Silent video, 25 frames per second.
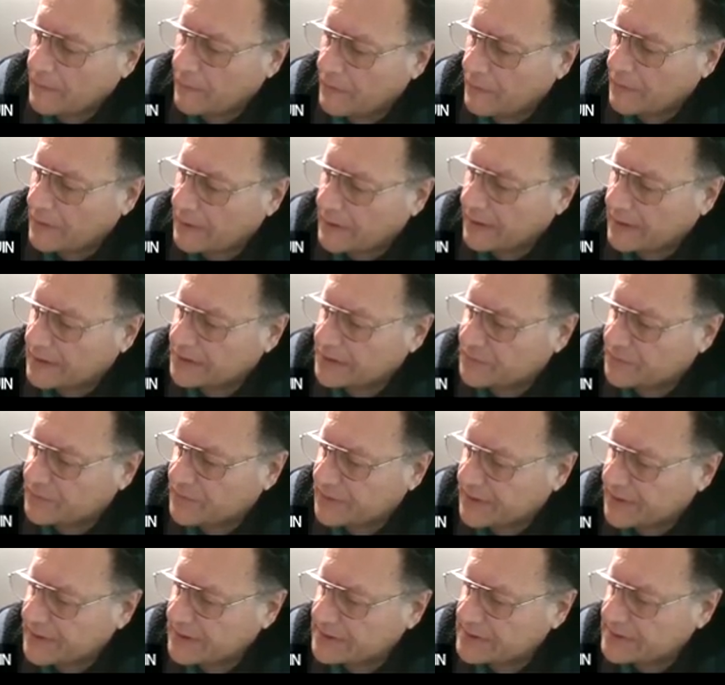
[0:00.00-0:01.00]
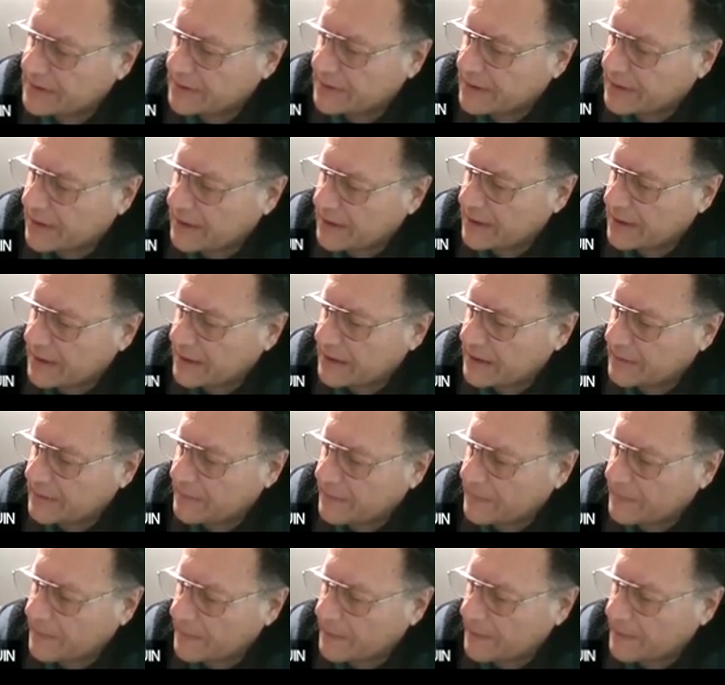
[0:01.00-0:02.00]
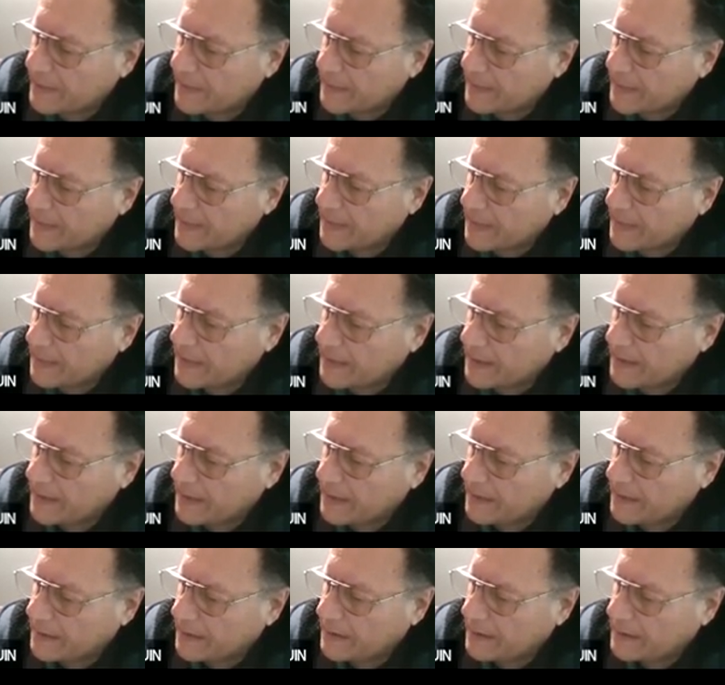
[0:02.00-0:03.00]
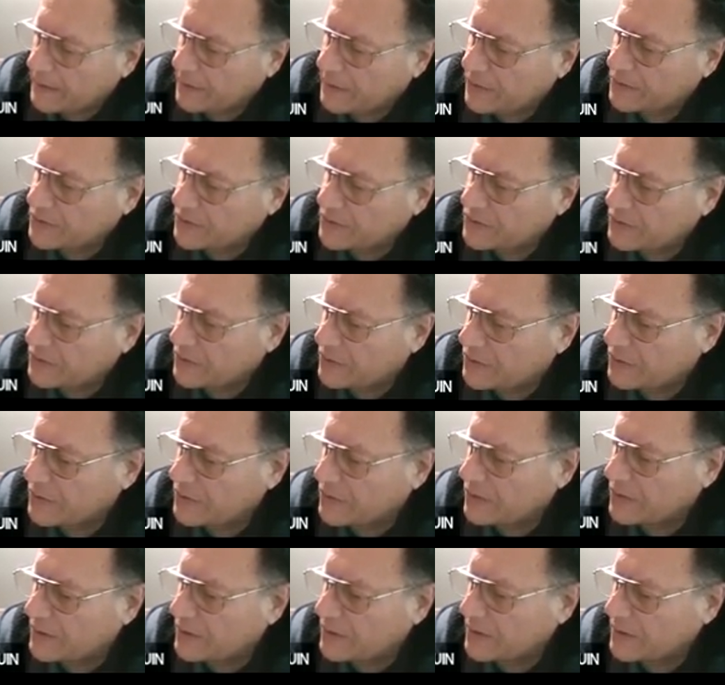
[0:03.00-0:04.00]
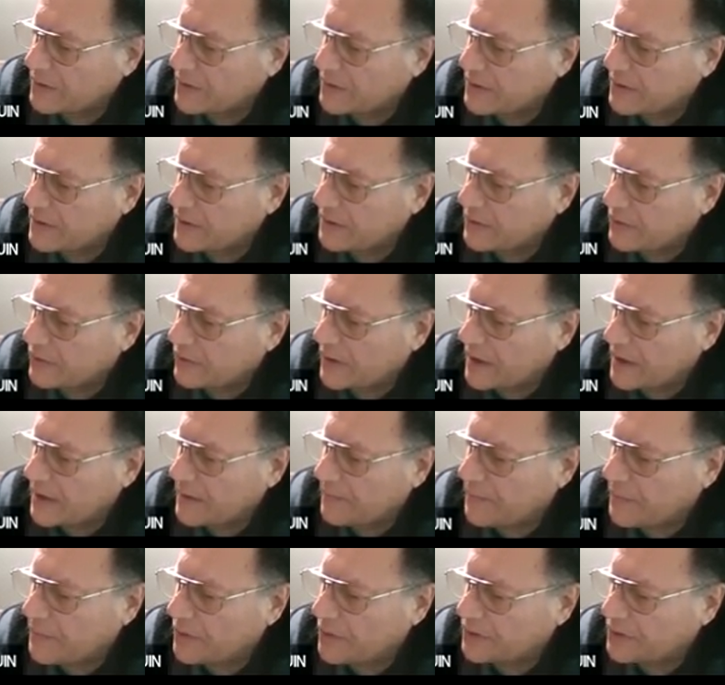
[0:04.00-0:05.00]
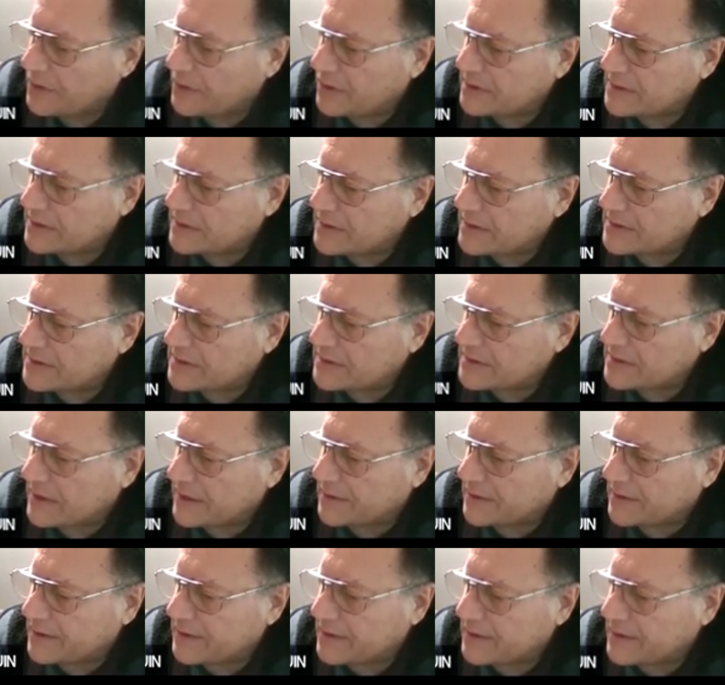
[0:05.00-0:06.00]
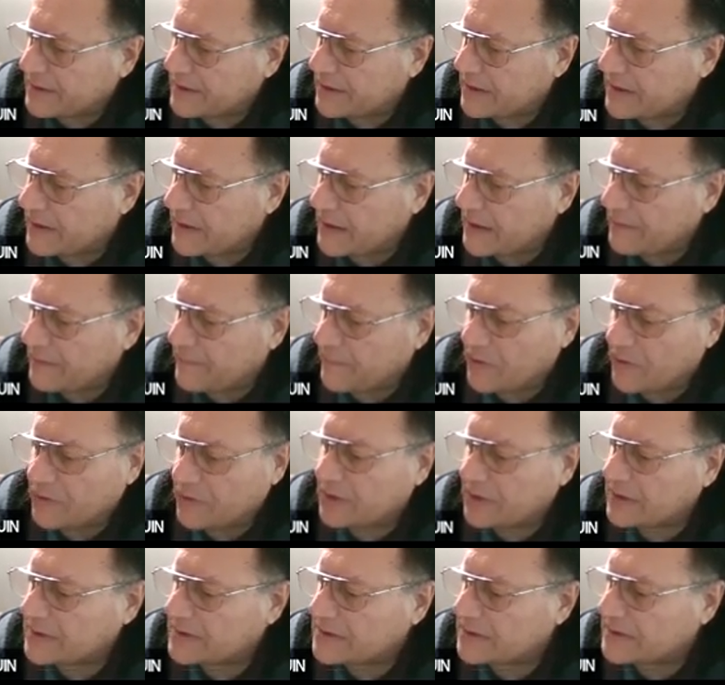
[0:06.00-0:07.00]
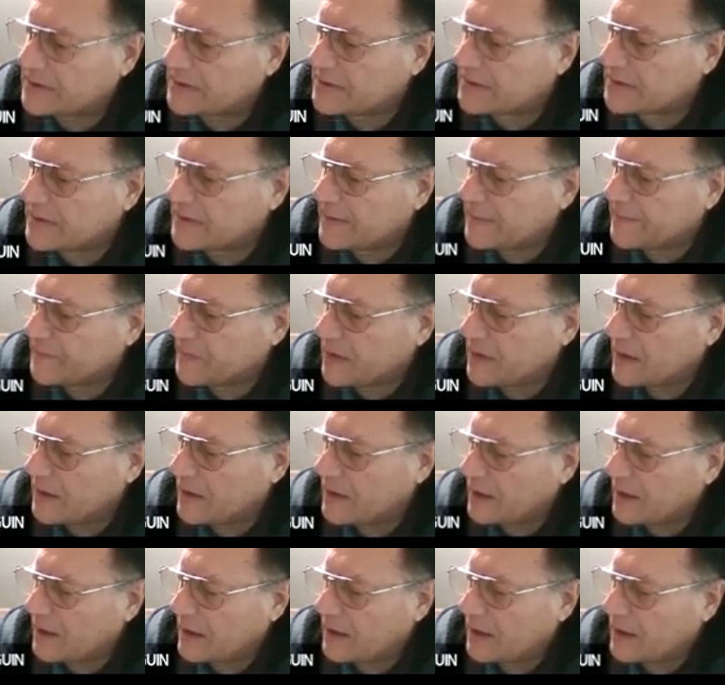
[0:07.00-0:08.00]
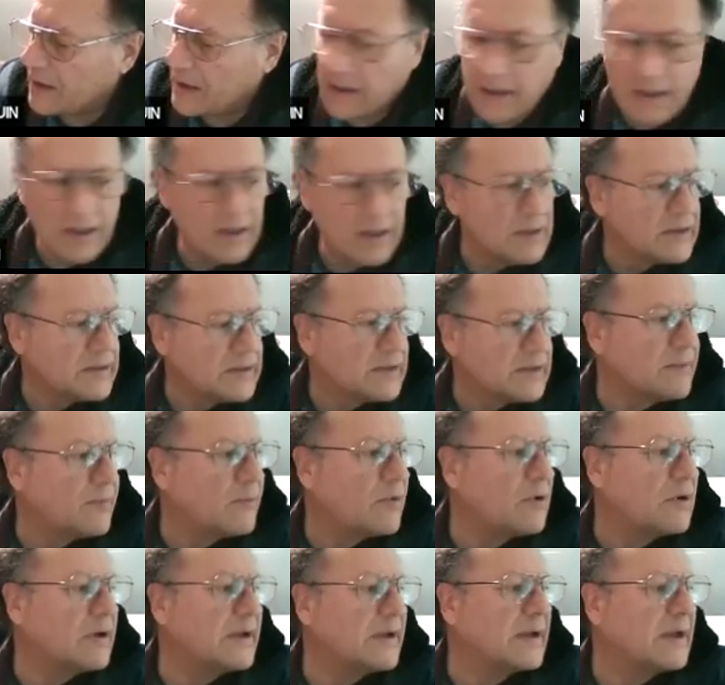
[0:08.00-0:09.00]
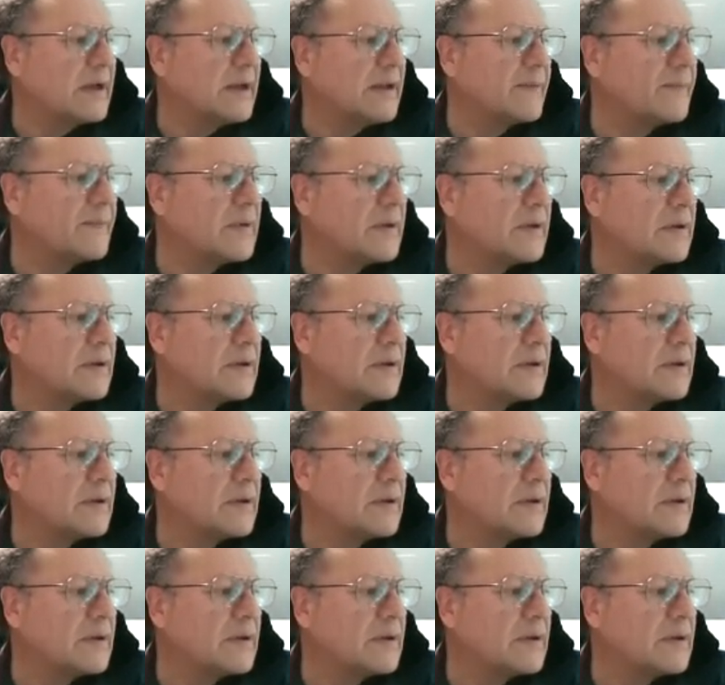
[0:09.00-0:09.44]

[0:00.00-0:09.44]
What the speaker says: We're going to express the claim and also the null hypothesis, the alternative hypothesis symbolically.